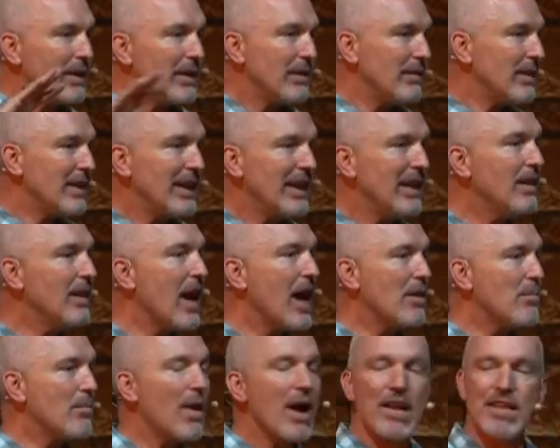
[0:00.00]
Elon
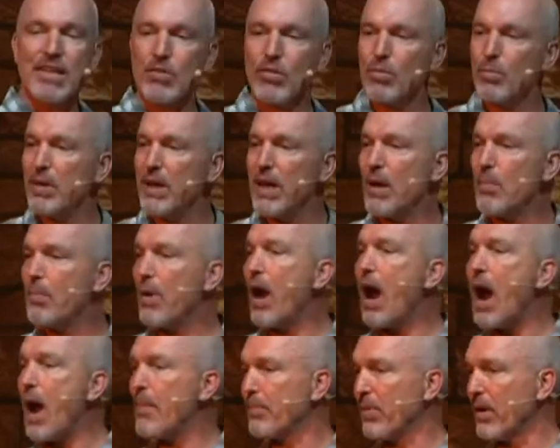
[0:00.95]
Musk would be a
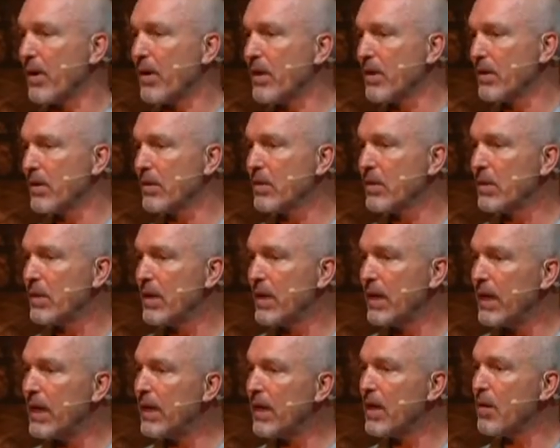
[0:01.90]
pauper
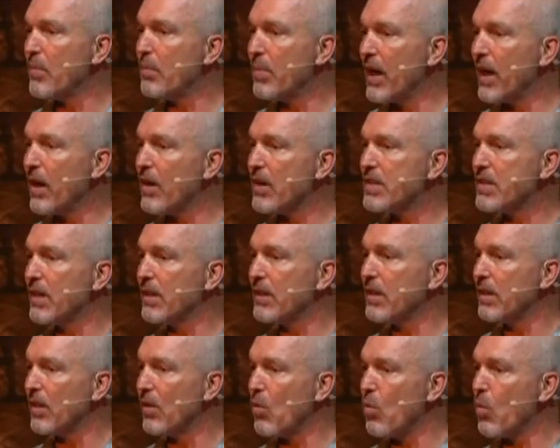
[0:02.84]
in comparison to
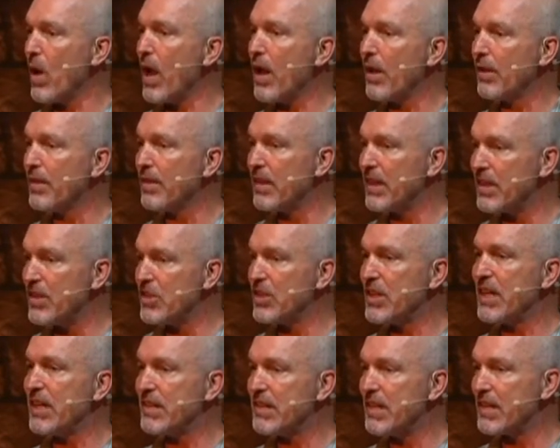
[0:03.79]
the wealth that
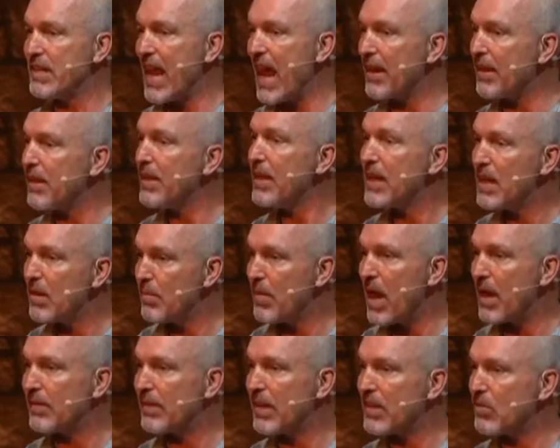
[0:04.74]
Jesus had. Think
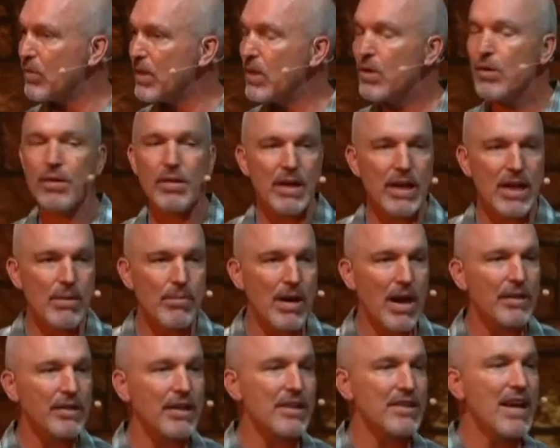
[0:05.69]
about this. We don't think
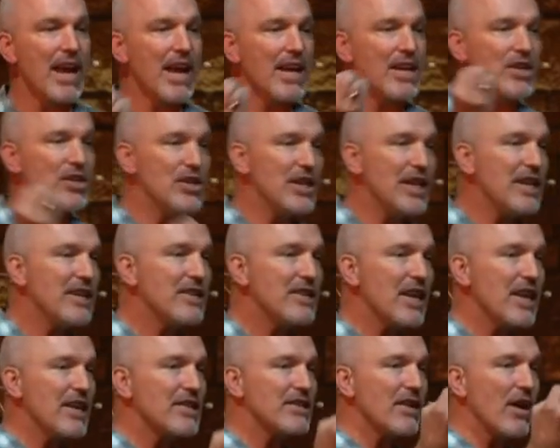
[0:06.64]
about this.
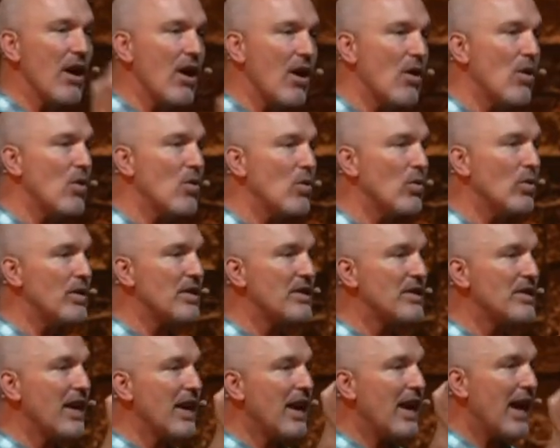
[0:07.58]
Jesus owned
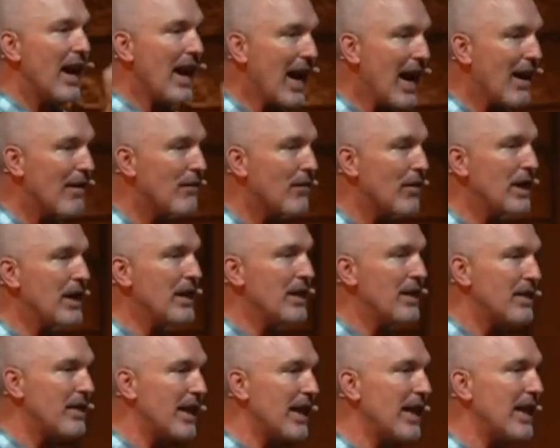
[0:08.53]

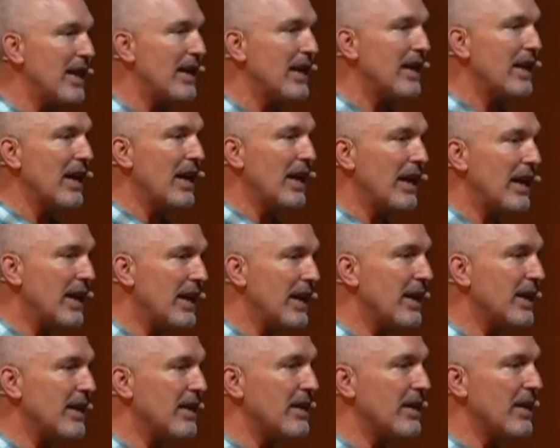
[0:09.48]
everything
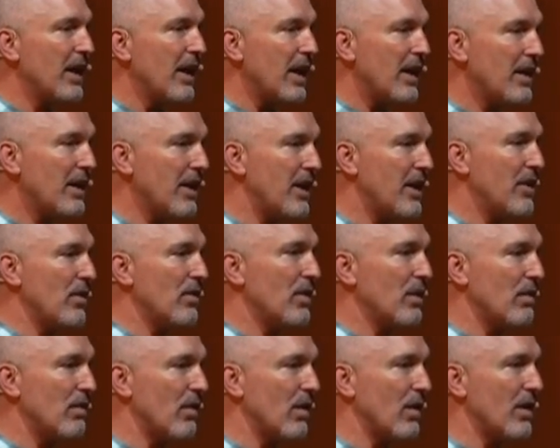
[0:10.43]
in the
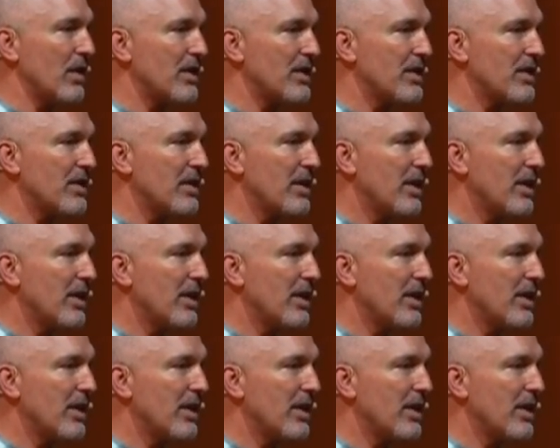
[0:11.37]
universe.